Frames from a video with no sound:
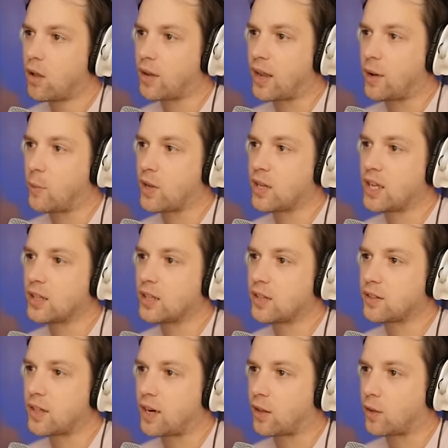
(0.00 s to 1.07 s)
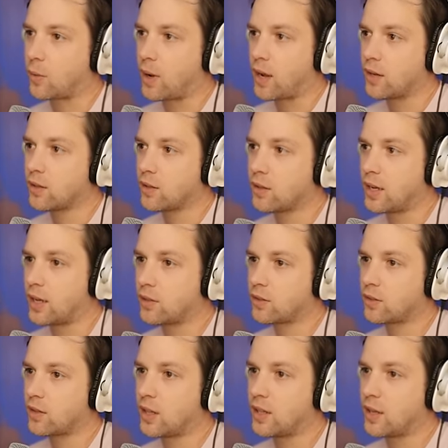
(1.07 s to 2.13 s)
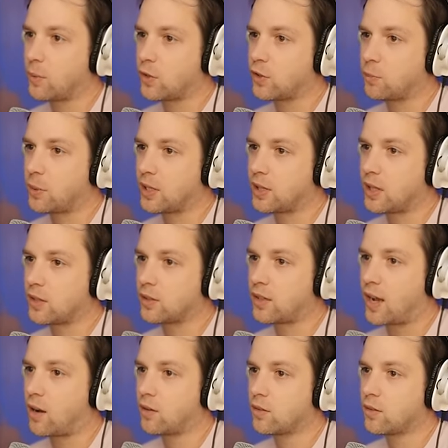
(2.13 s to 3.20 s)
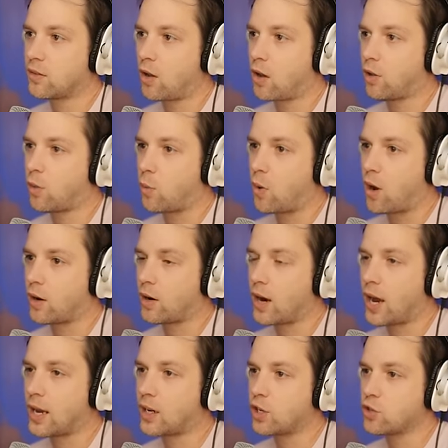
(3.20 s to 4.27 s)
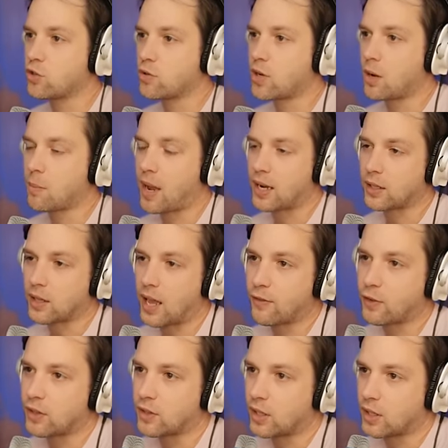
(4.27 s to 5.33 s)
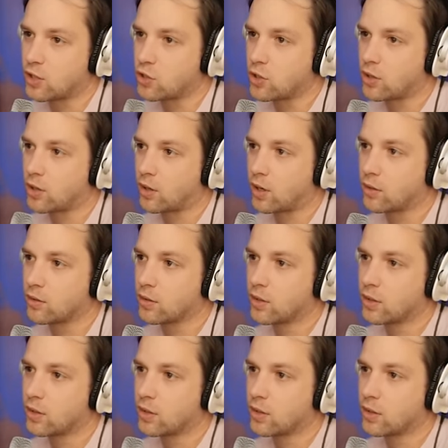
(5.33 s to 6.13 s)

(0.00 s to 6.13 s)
Okay, and we get this out of the way. Yes. And then we spit this out. All the water. Hey, could you come back alive? Because I need your... Okay.